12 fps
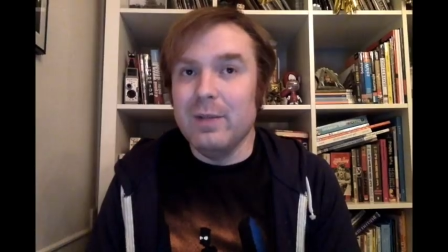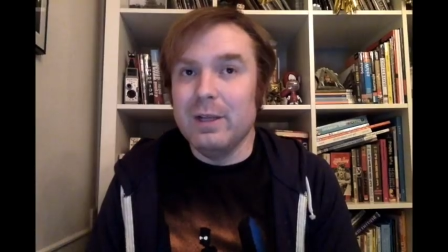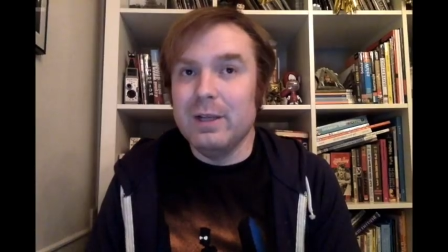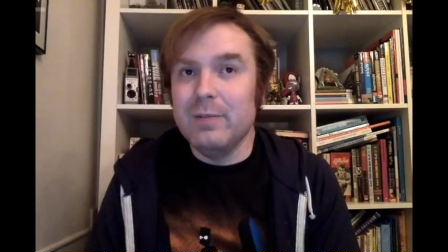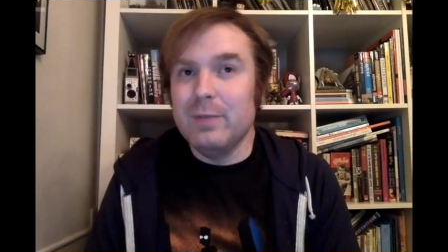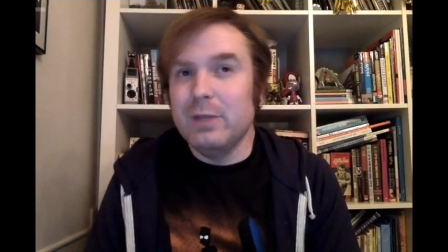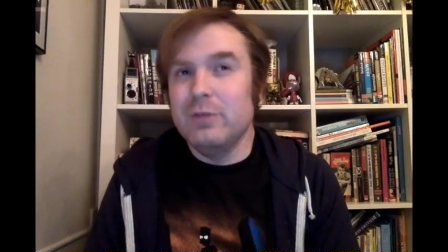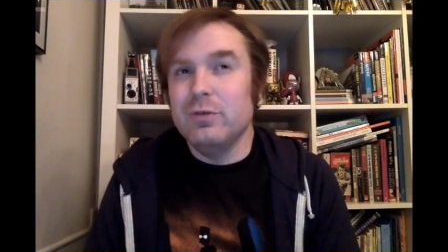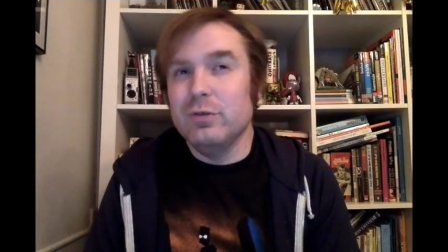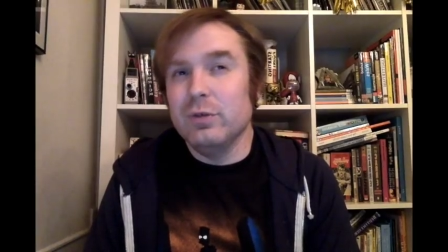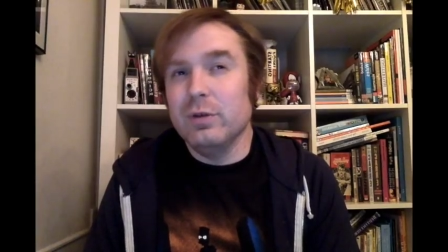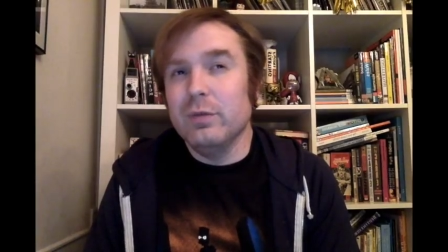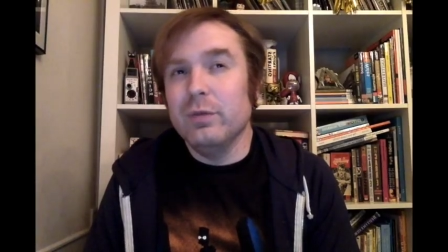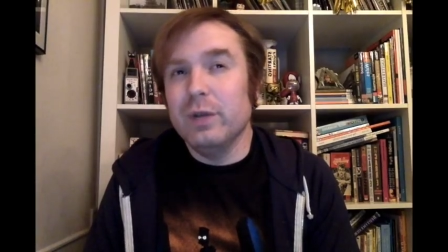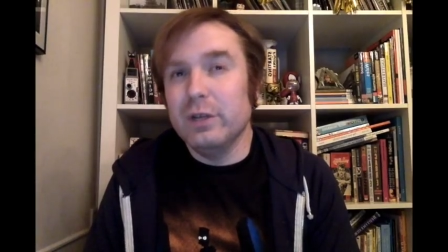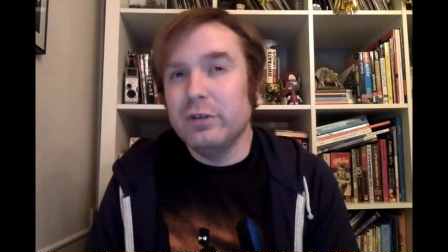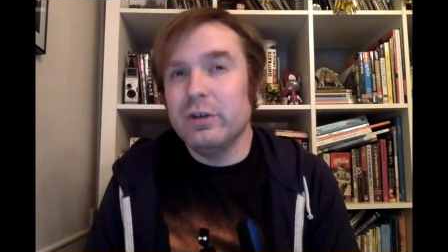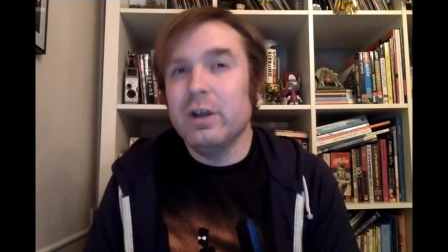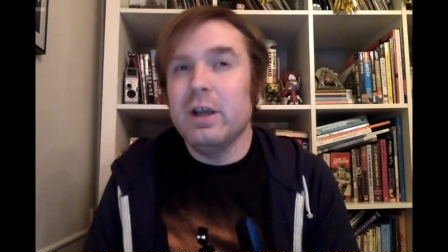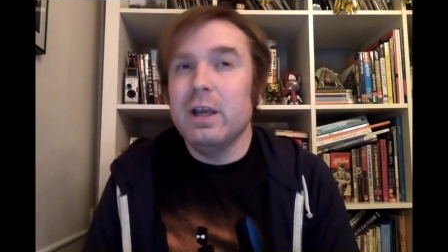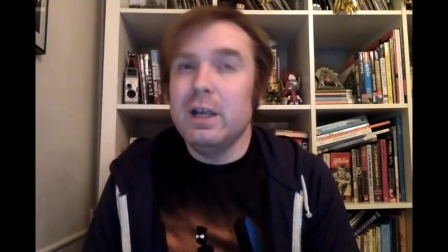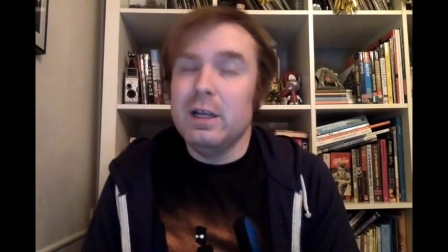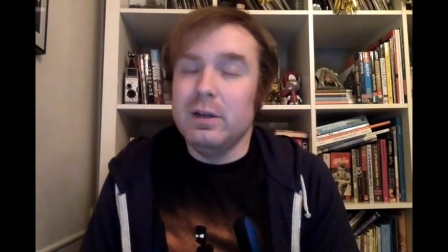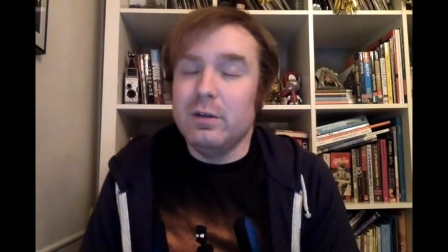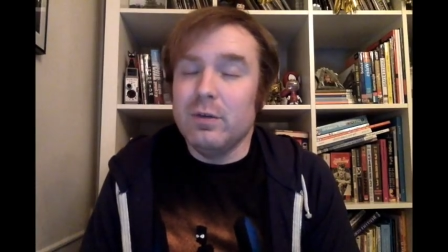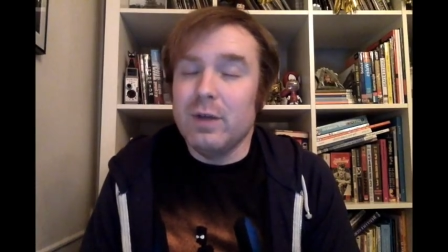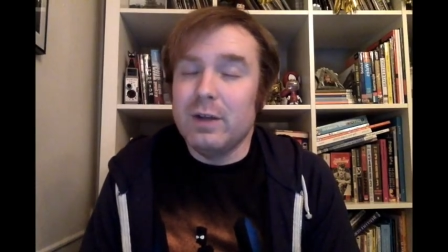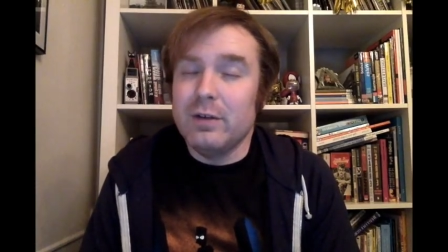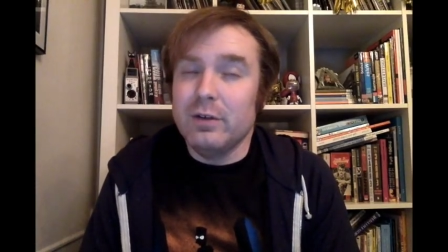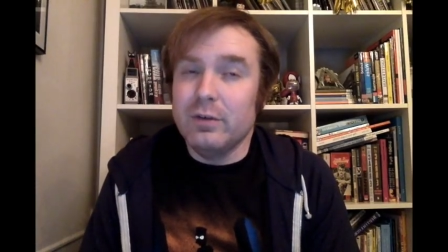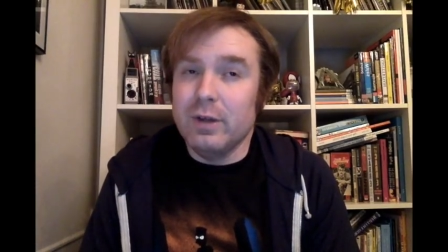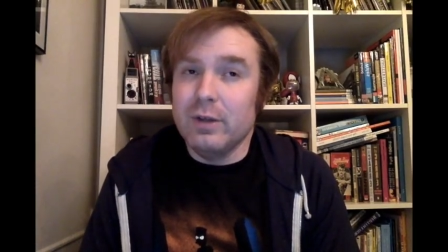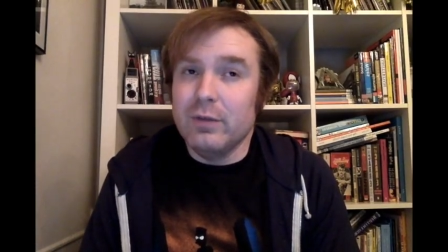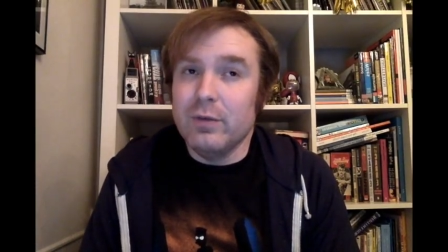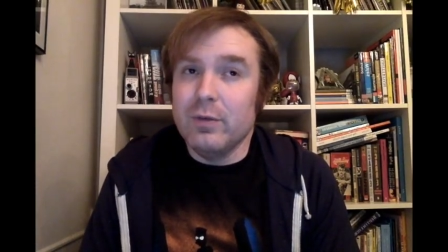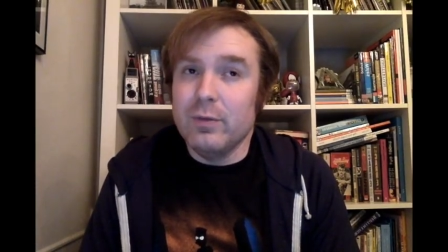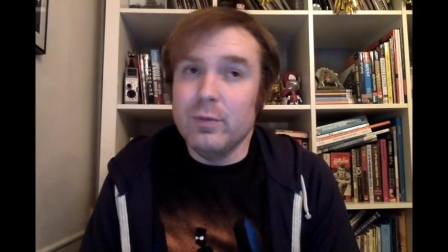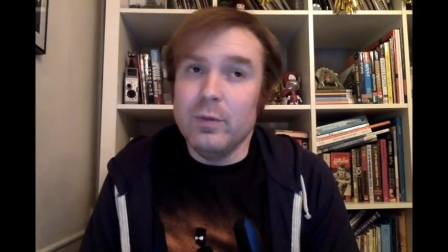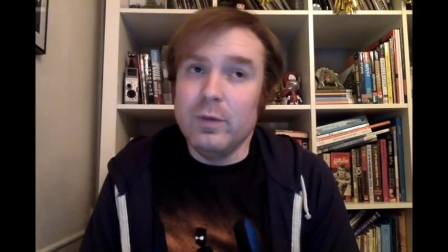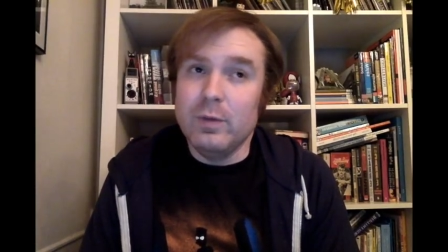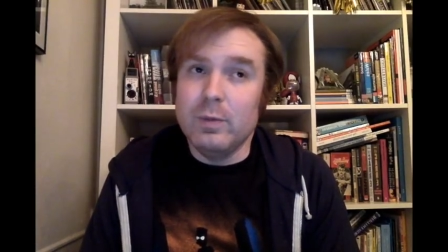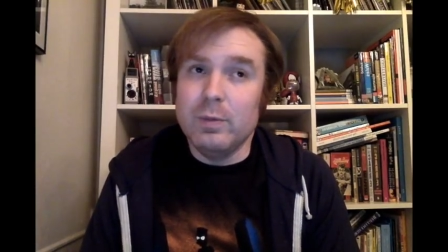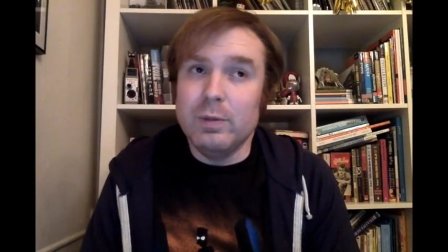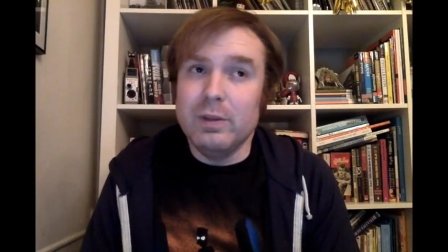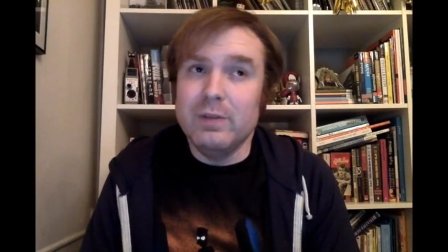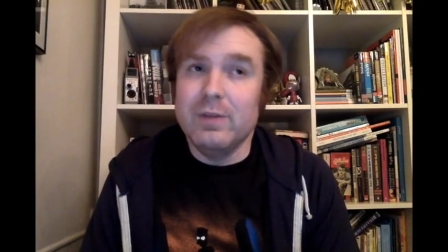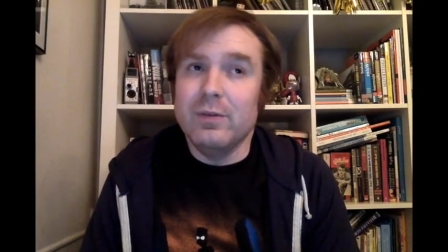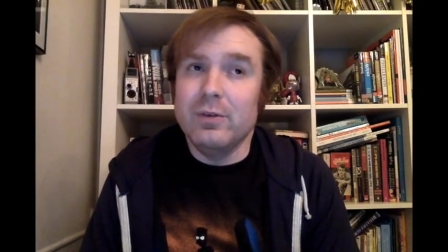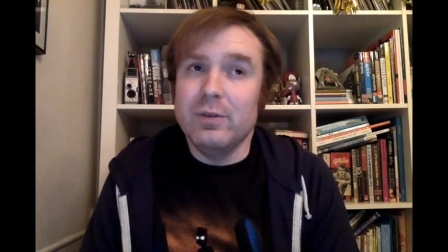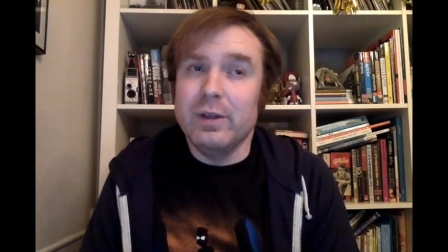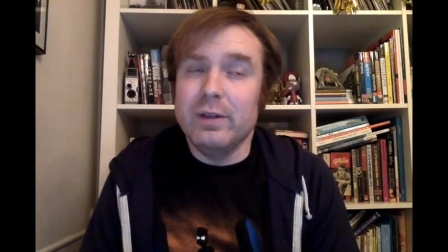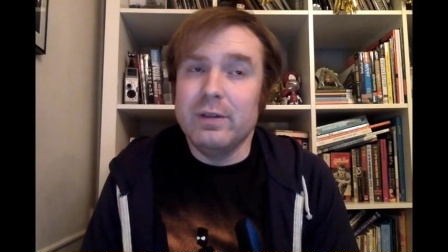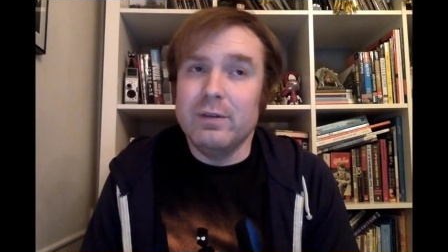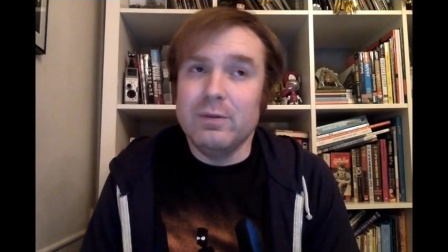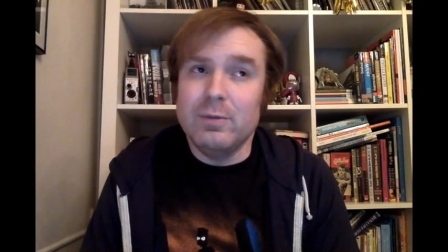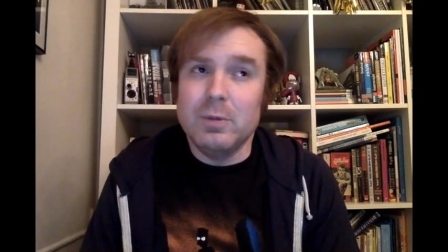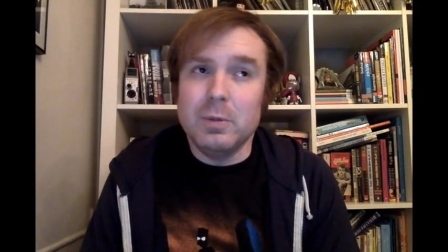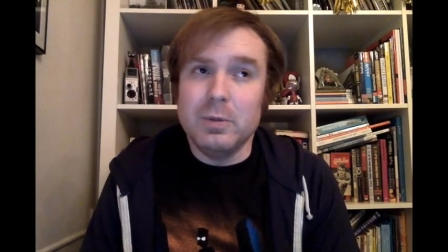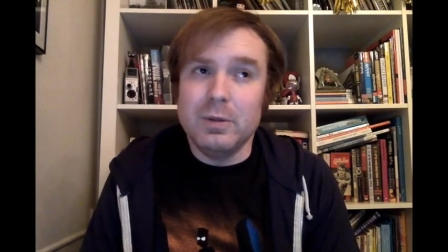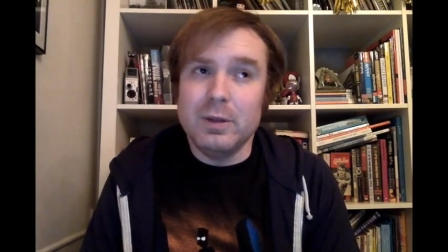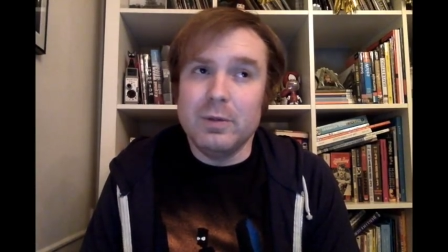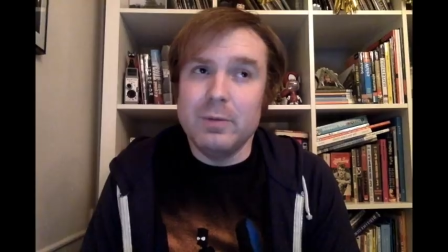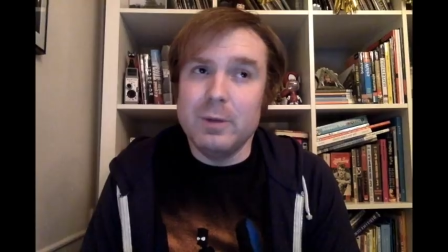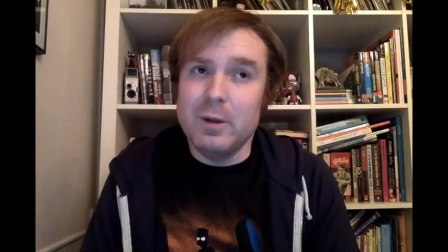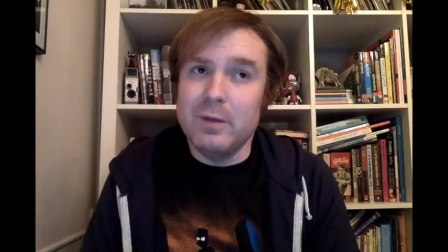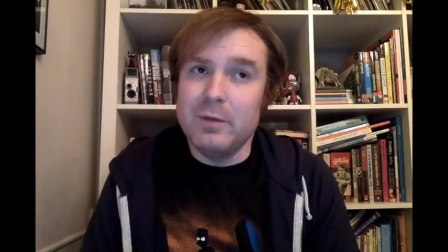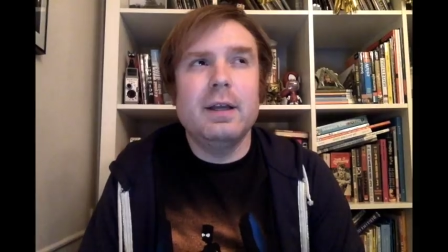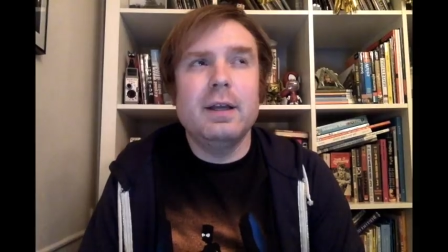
Like, it makes you sort of wish he directed Transformers movies, but please never do that, Steven Spielberg. That would be awful.